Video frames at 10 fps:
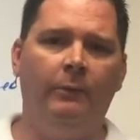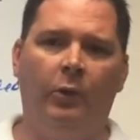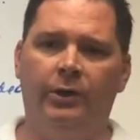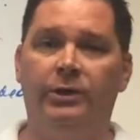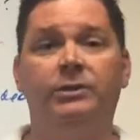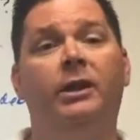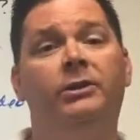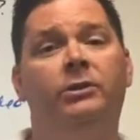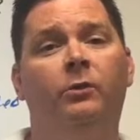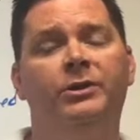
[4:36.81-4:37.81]
or you're just not
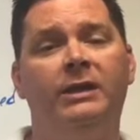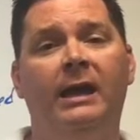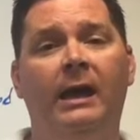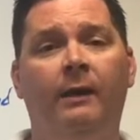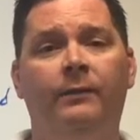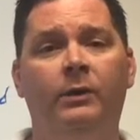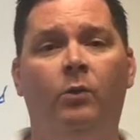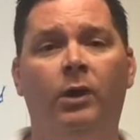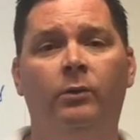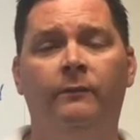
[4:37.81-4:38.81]
sure what you have and you
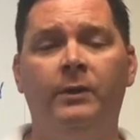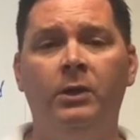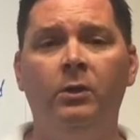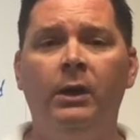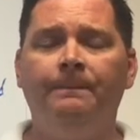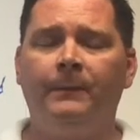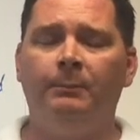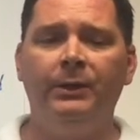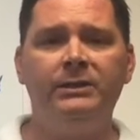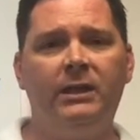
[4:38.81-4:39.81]
want to review,
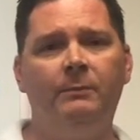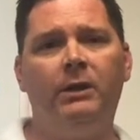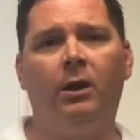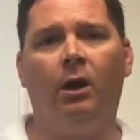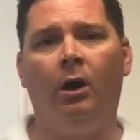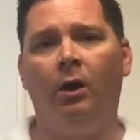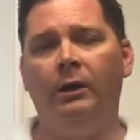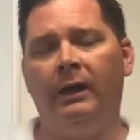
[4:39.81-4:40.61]
please give me a call.